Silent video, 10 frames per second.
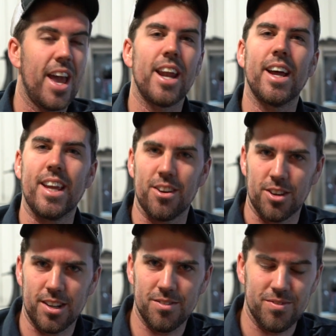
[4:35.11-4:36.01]
And I hear
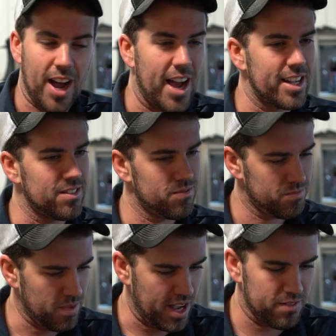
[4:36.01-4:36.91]
you. I
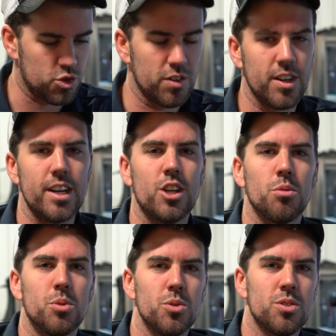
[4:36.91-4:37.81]
have driven an
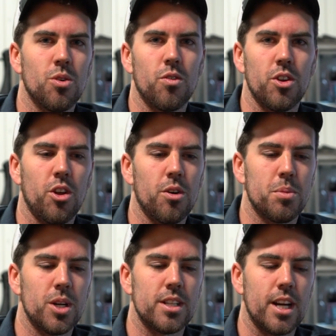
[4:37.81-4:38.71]
EcoBoost over a long
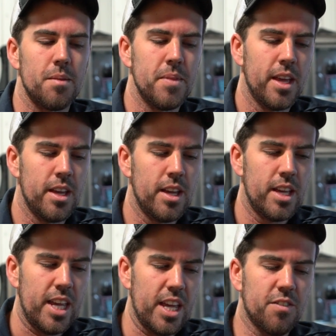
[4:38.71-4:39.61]
period of time.
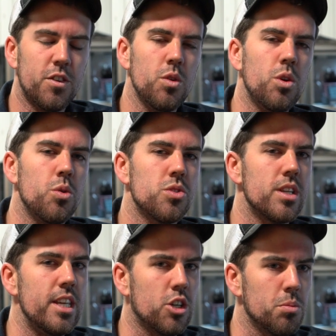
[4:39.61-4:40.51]
If you use
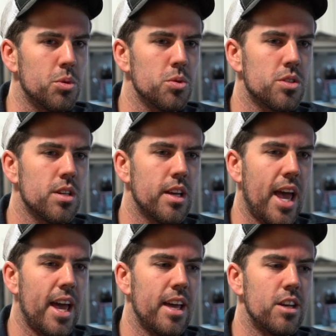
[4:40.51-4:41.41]
an EcoBoost
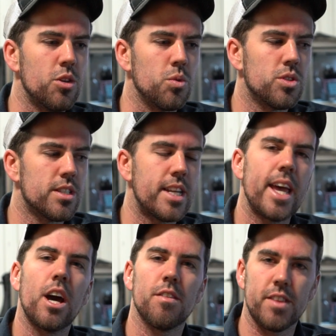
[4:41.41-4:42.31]
and you
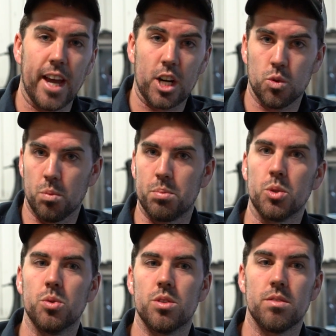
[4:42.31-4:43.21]
stay out of the actual
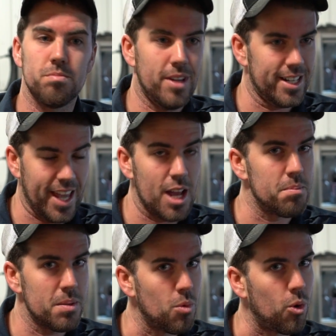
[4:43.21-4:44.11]
boost, it
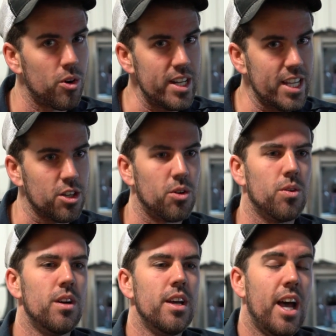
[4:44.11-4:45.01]
can be more eco.
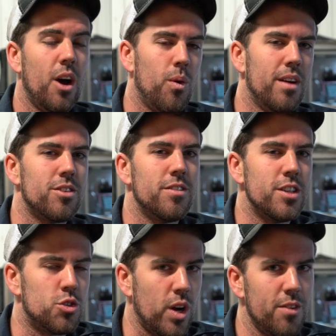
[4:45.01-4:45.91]
However, if
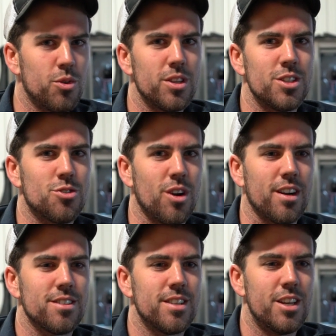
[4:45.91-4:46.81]
you drive one of these
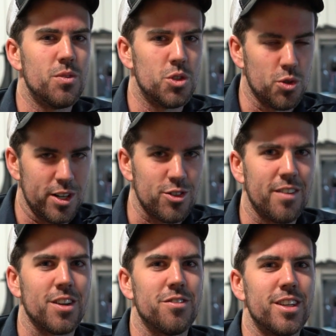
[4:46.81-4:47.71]
trucks and you enjoy
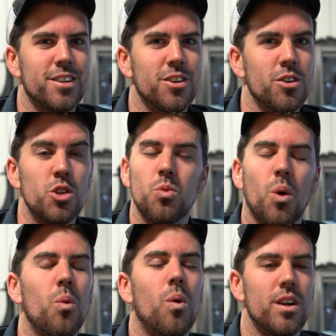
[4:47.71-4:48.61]
driving a vehicle, you
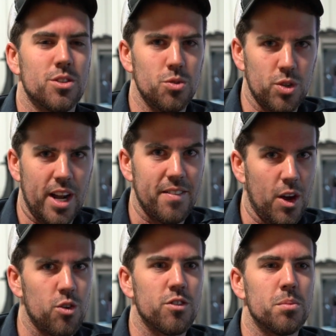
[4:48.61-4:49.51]
won't want to drive
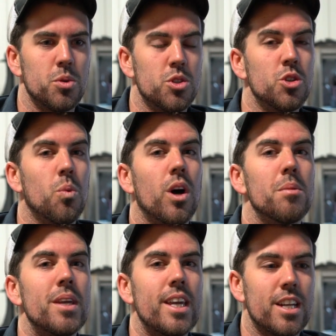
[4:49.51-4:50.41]
out of the boost. You'll want
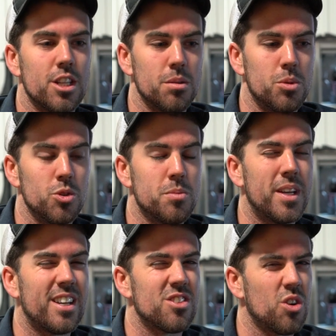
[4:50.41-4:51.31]
to be into the boost
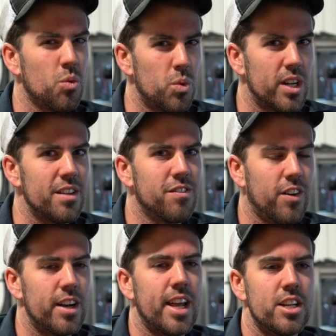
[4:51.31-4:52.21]
because they're a really
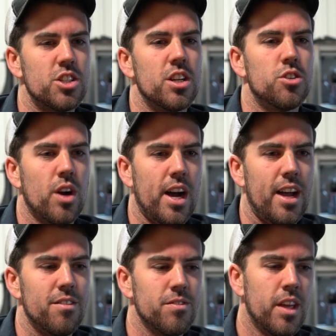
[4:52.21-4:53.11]
fun engine to
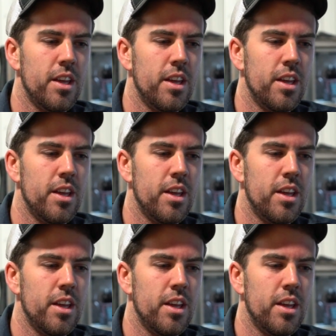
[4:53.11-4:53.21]
drive.